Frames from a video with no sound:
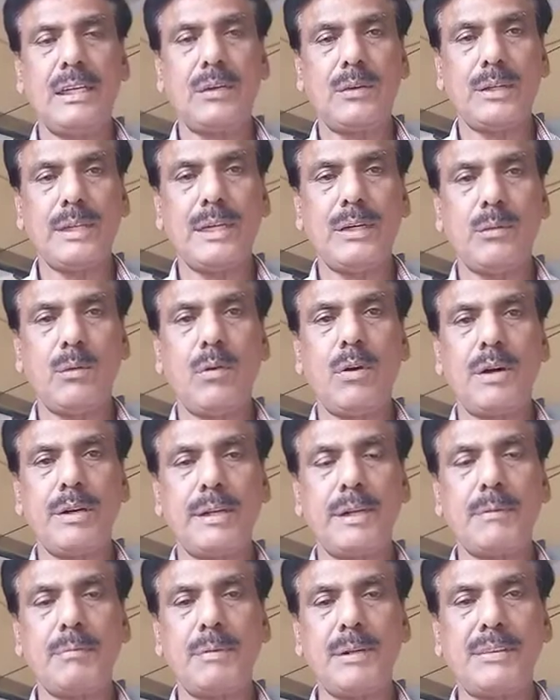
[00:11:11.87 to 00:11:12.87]
Okay,
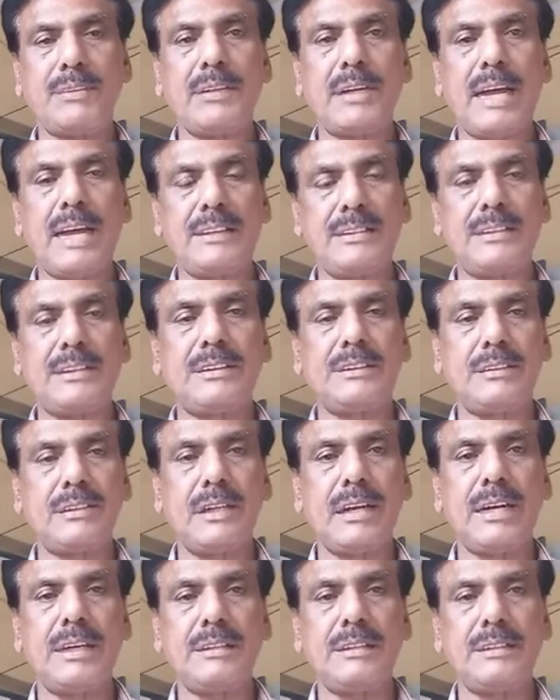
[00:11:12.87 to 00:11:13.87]
water plus rice
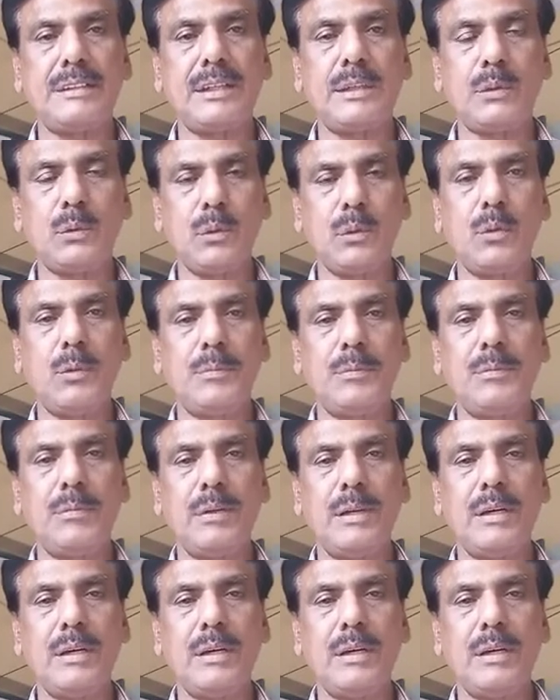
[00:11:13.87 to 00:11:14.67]
starch at home